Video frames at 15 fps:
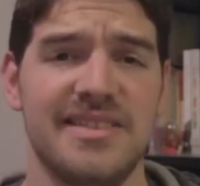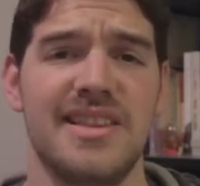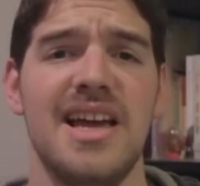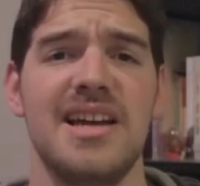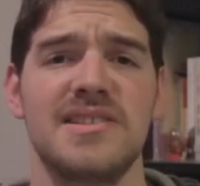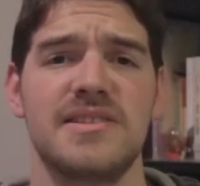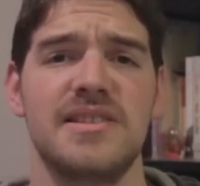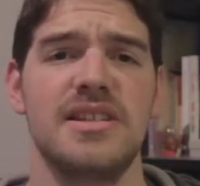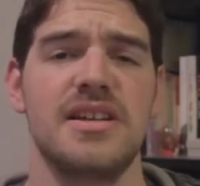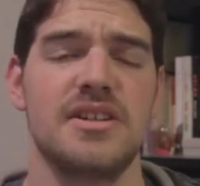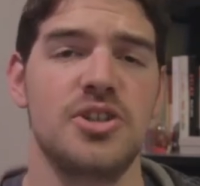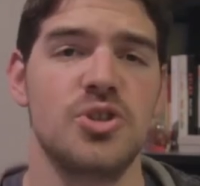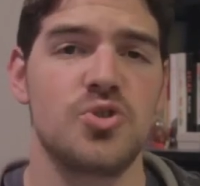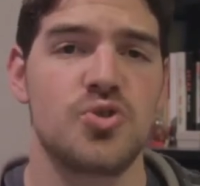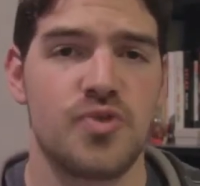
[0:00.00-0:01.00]
And lastly, a
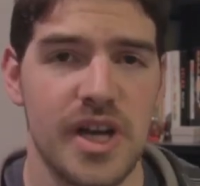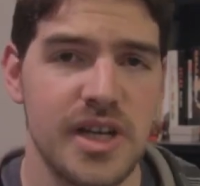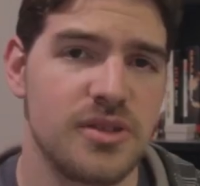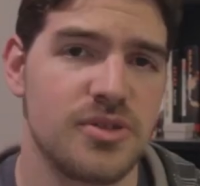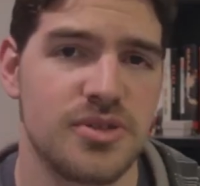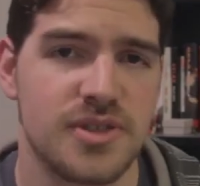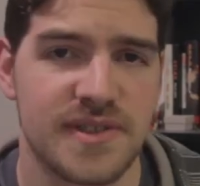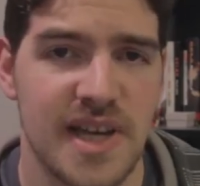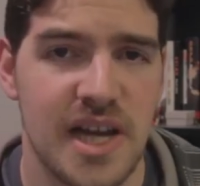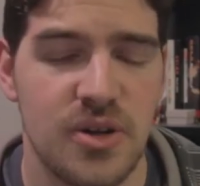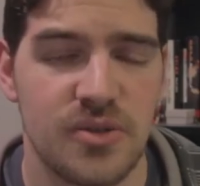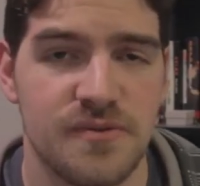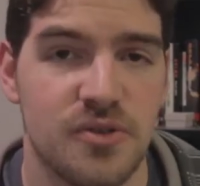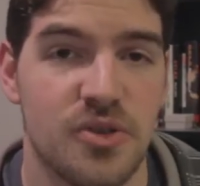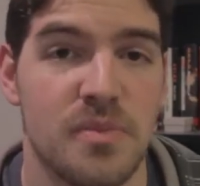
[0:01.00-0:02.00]
new trailer is
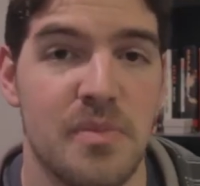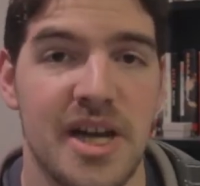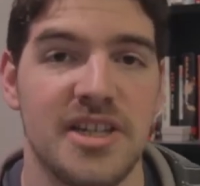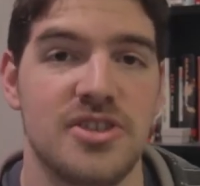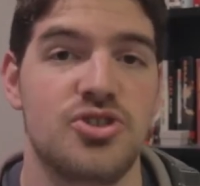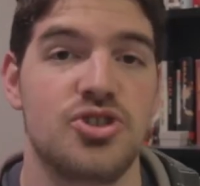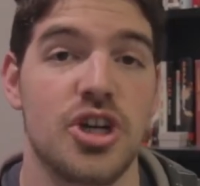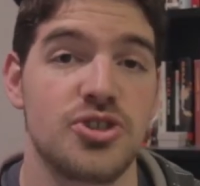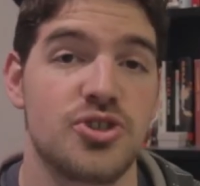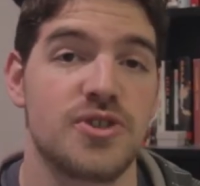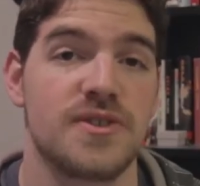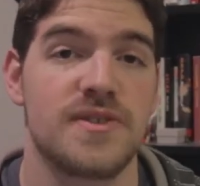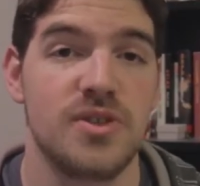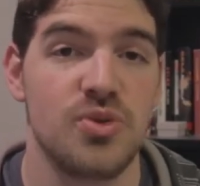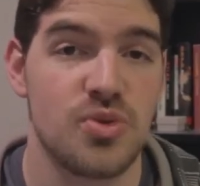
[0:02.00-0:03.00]
out for Mike
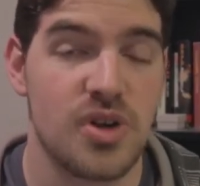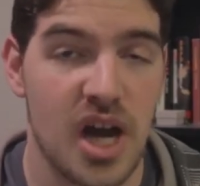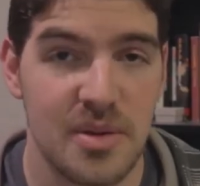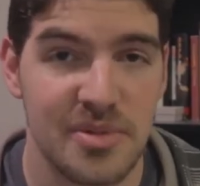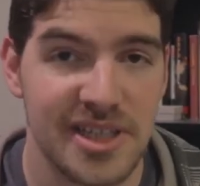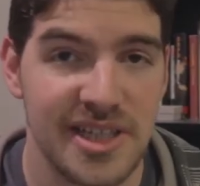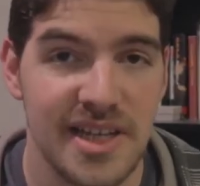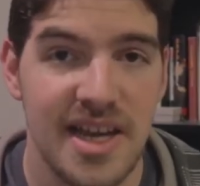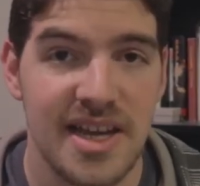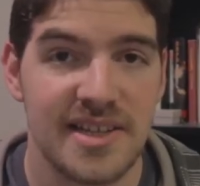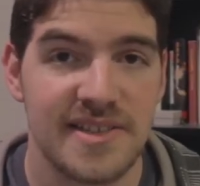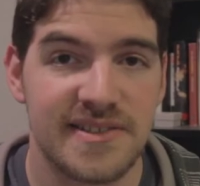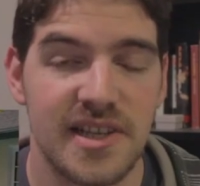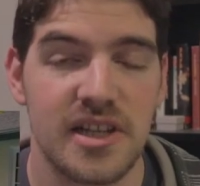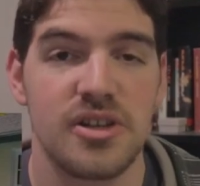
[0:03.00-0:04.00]
Judge's new comedy,
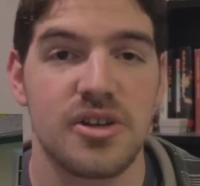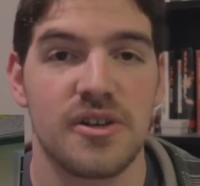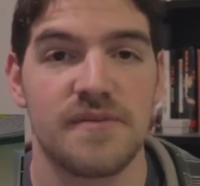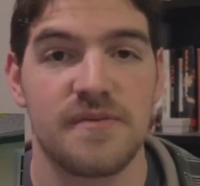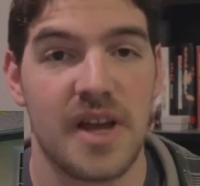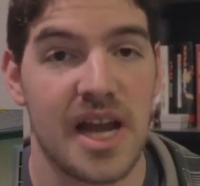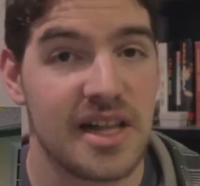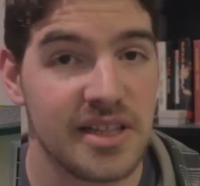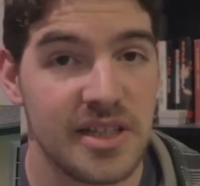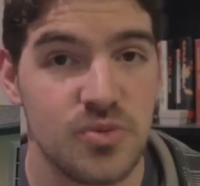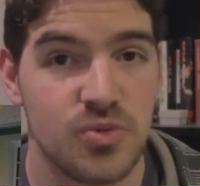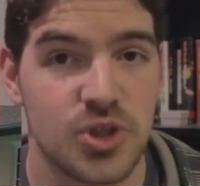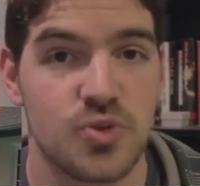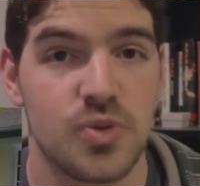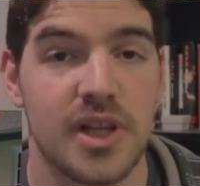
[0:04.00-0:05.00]
Silicon Valley,
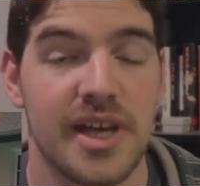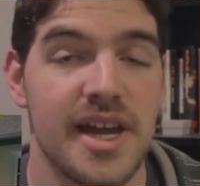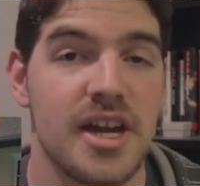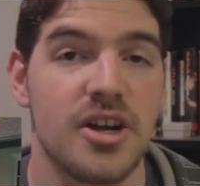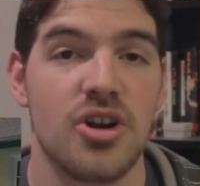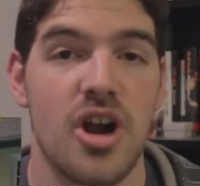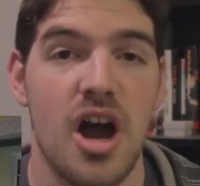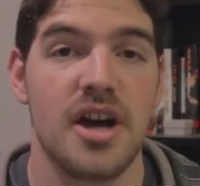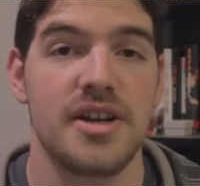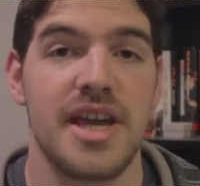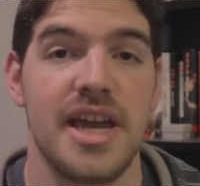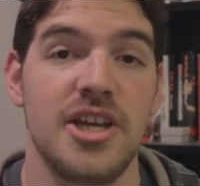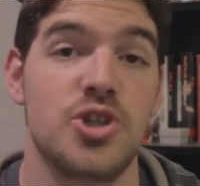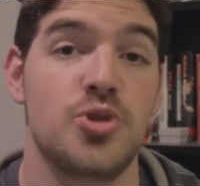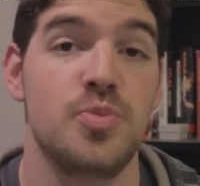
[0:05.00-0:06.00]
which will air on
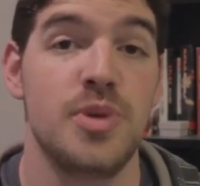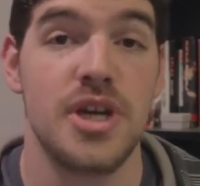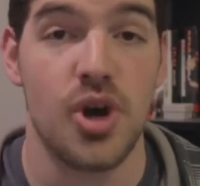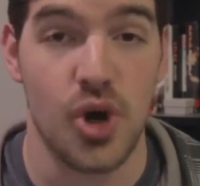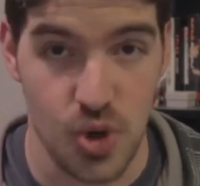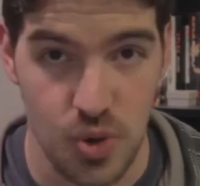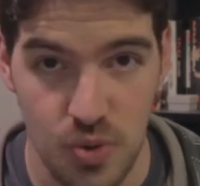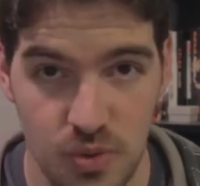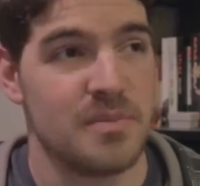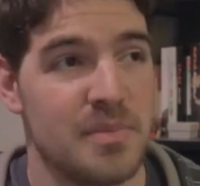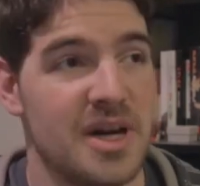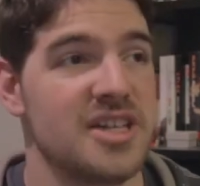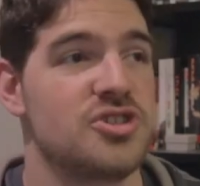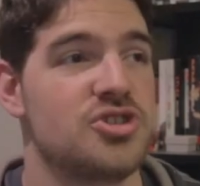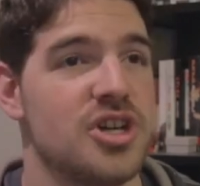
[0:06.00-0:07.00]
HBO.
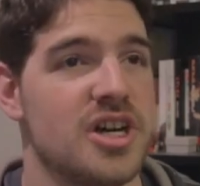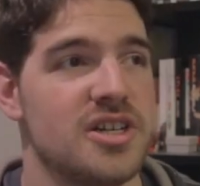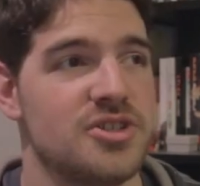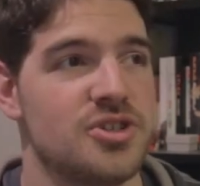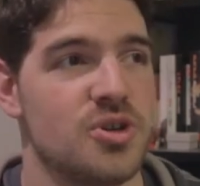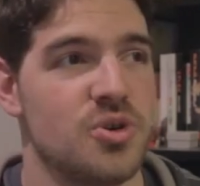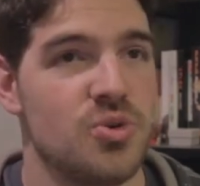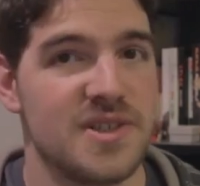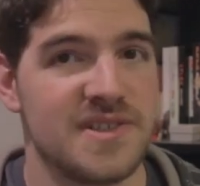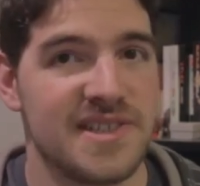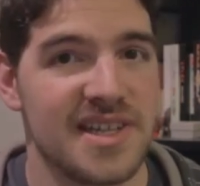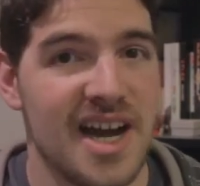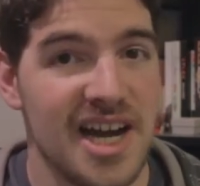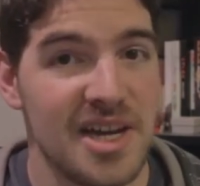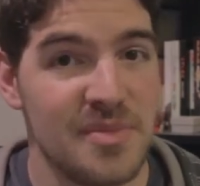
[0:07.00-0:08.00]
Mike Judge, who is
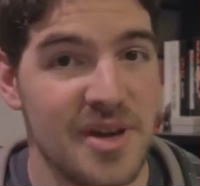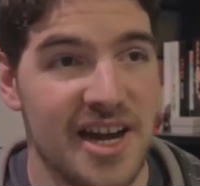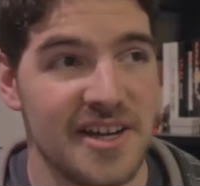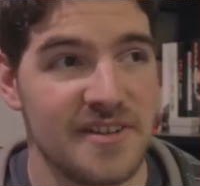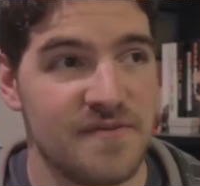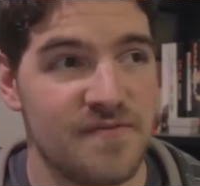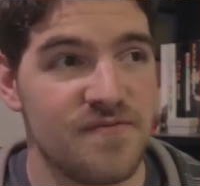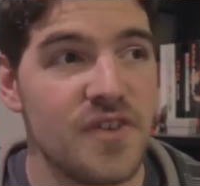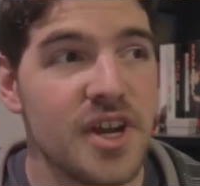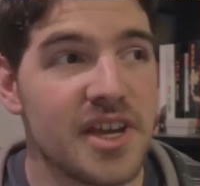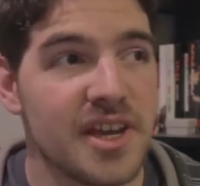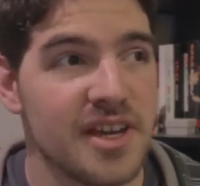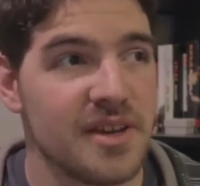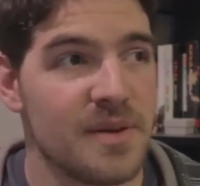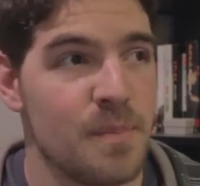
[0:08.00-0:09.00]
the guy behind
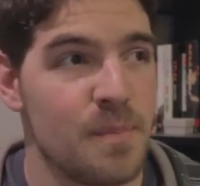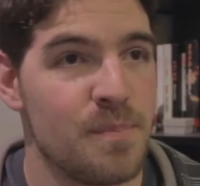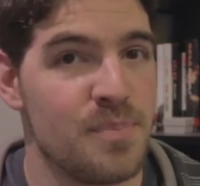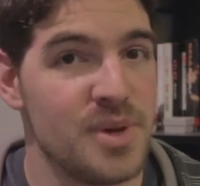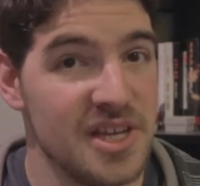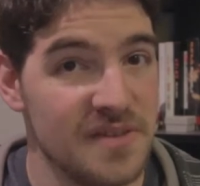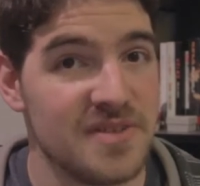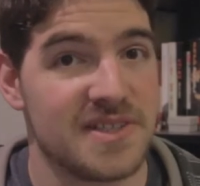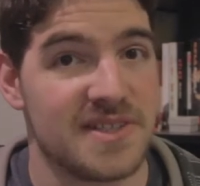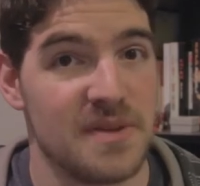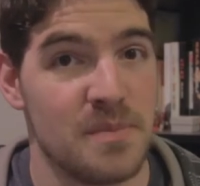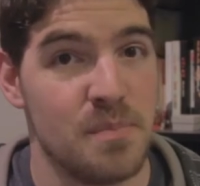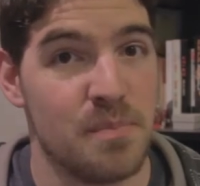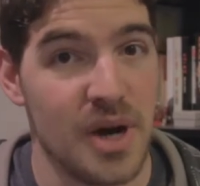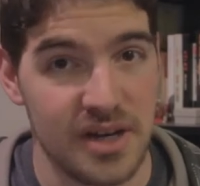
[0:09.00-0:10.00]
freaking Beavis
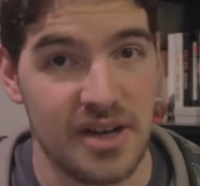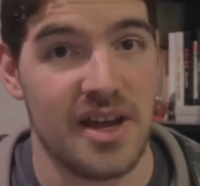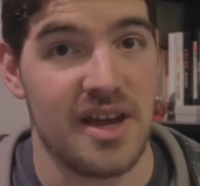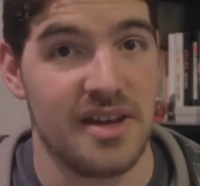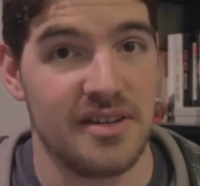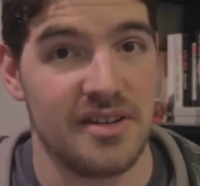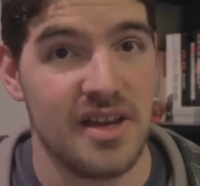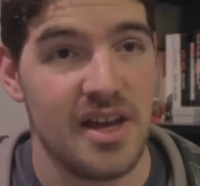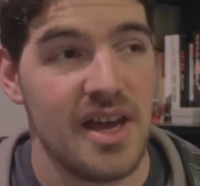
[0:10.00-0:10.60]
and Butthead,